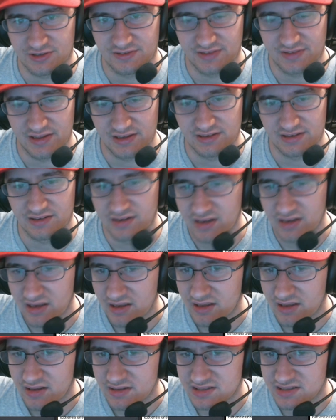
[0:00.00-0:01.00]
and then
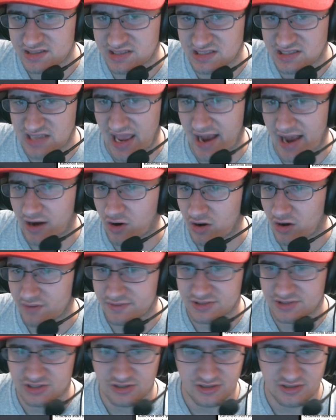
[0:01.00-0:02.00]
sack
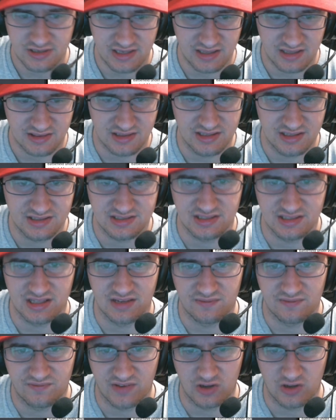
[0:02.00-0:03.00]
Harvester to get this, and
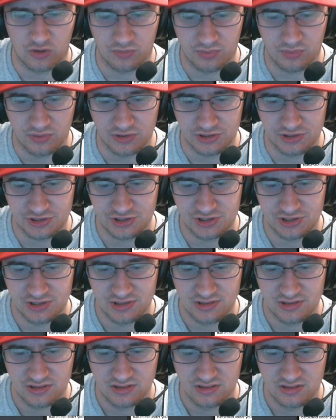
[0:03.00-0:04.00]
then Fatal Push
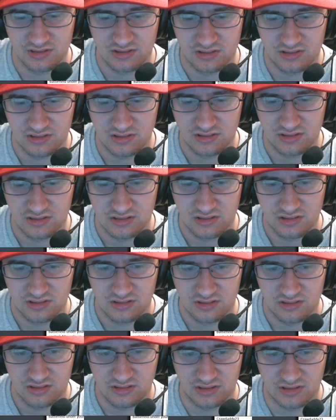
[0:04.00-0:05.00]

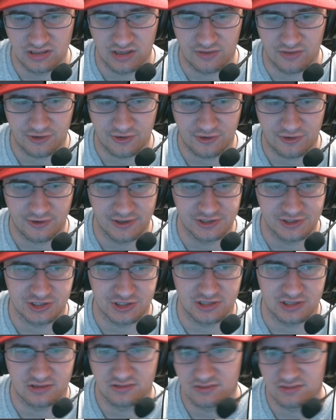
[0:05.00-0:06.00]
the other
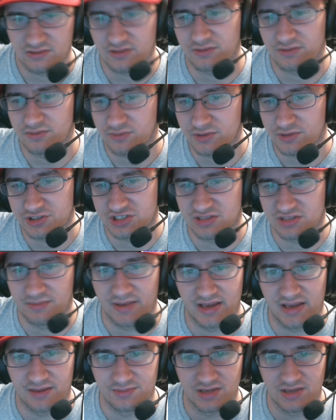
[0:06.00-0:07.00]
creature. Oh, or just a
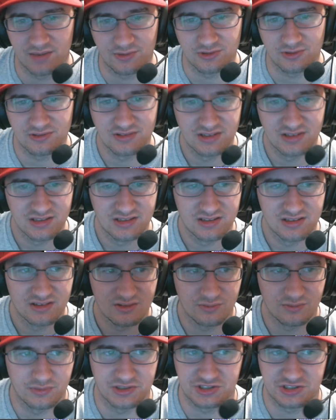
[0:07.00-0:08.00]
Mayhem Devil,
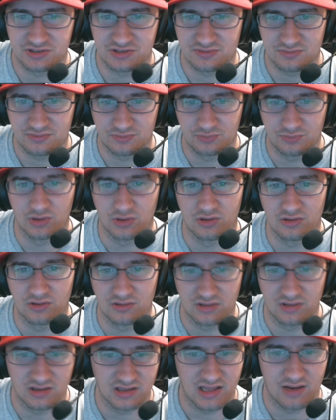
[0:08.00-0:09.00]
which
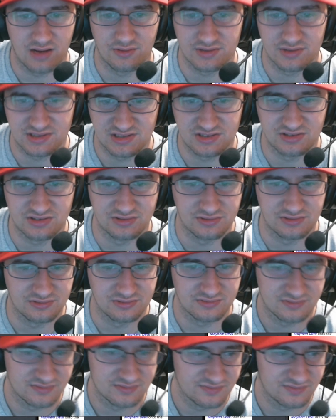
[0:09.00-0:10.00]
will allow us
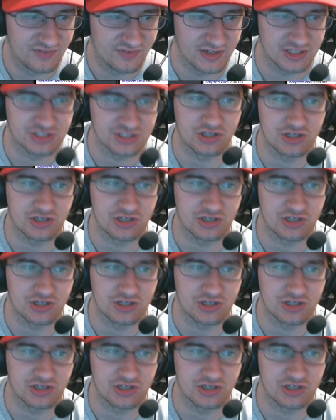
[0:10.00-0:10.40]
to finish